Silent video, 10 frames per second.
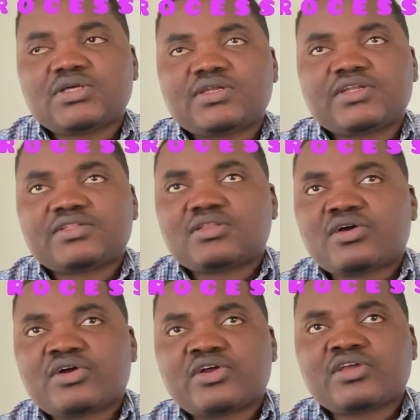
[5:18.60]
the
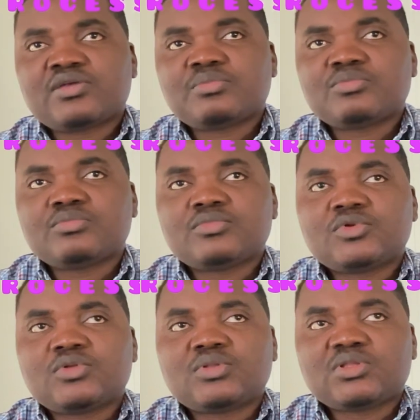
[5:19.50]
time
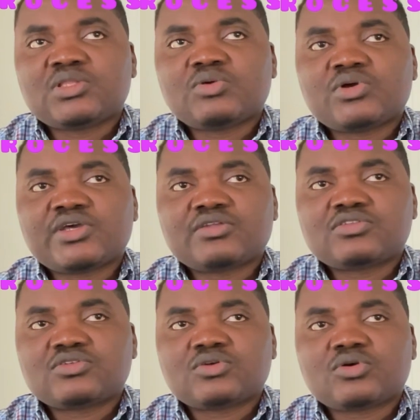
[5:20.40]
they'll get
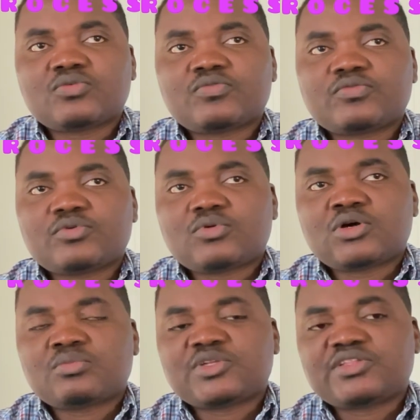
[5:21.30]
your,
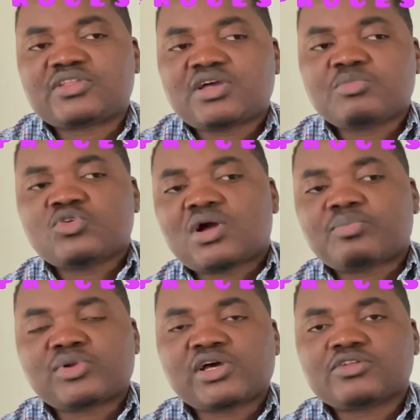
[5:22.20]
the time you
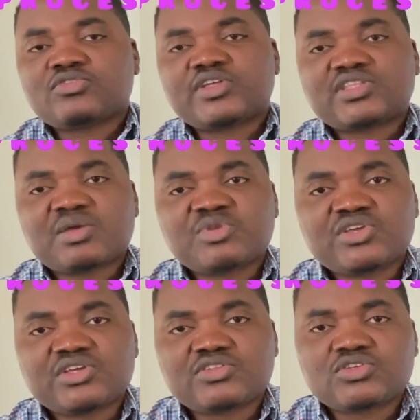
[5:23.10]
apply to the time they
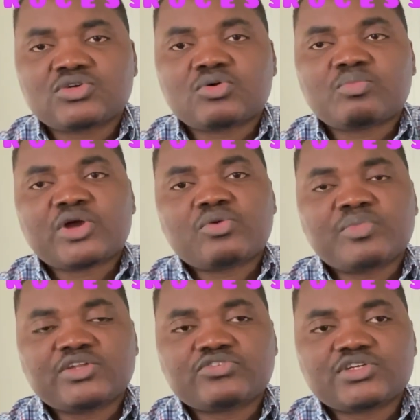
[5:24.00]
get your
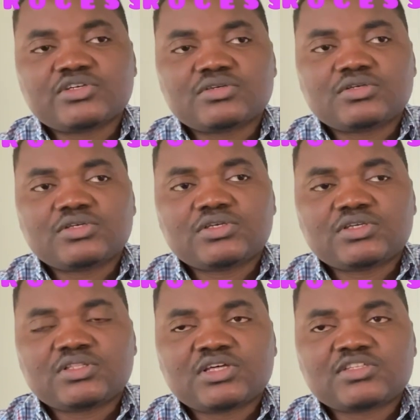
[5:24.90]
biometric.
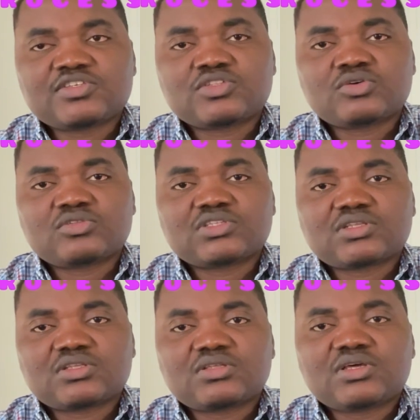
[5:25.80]
That is not
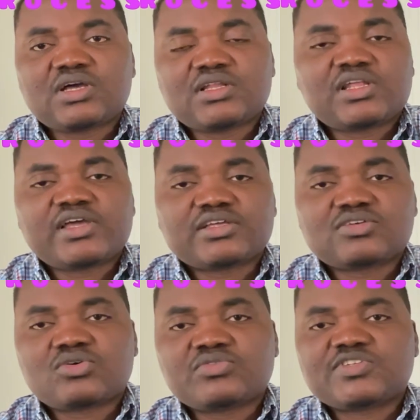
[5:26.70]
like
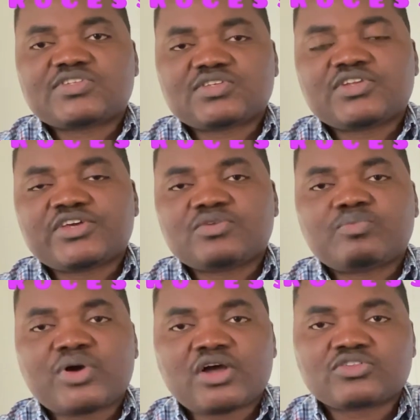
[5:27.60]
considered
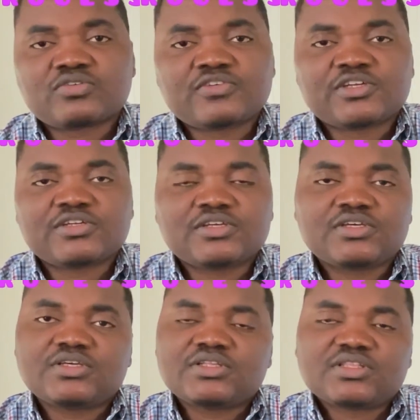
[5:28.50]
part of the
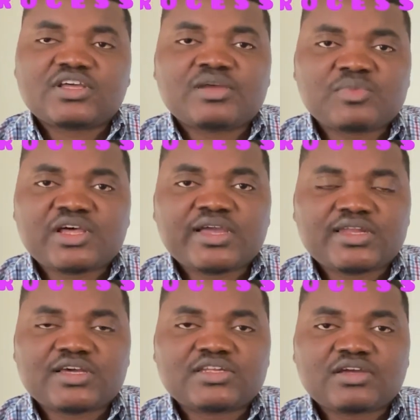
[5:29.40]
timeline
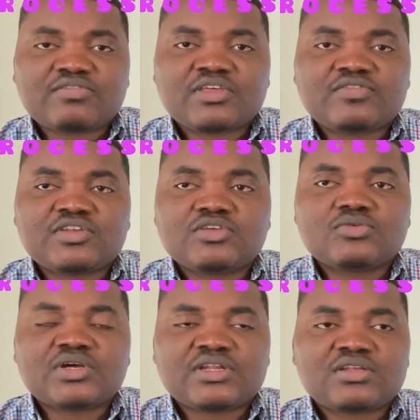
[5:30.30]
that they have given you.
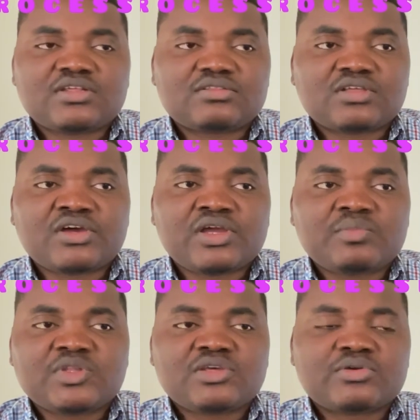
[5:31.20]
And then the time
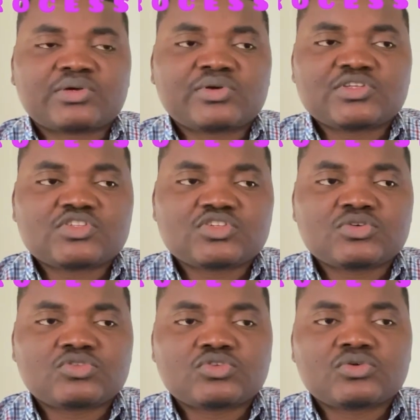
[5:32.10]
they request you
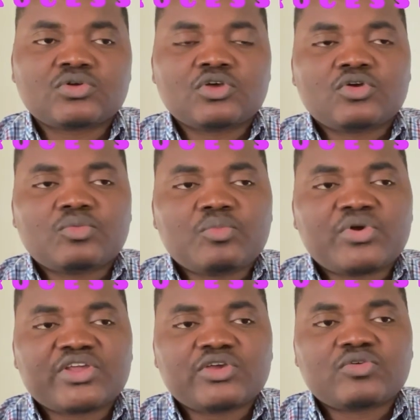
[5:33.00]
to
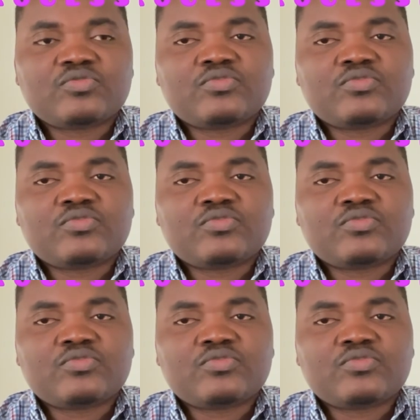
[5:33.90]
bring your